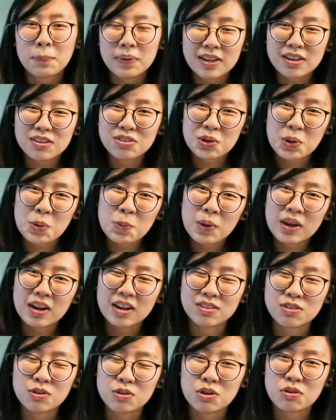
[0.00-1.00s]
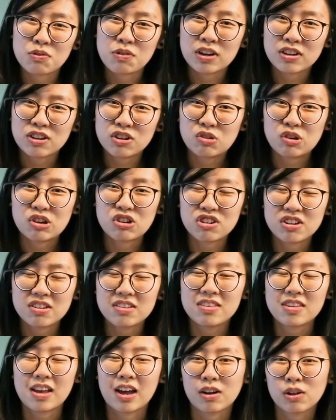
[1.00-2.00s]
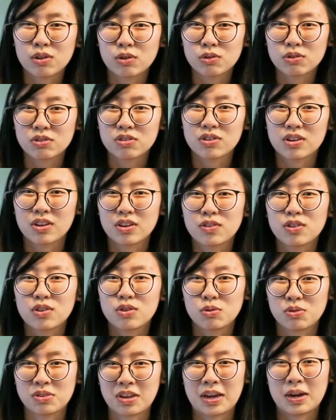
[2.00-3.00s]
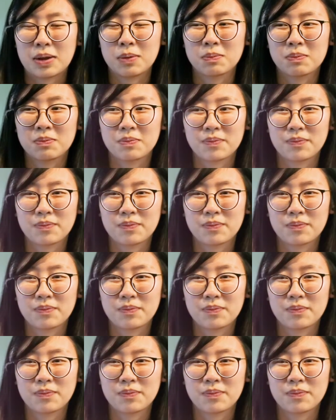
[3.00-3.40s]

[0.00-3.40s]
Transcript: Please don't wait until the registrations are closed to sign up.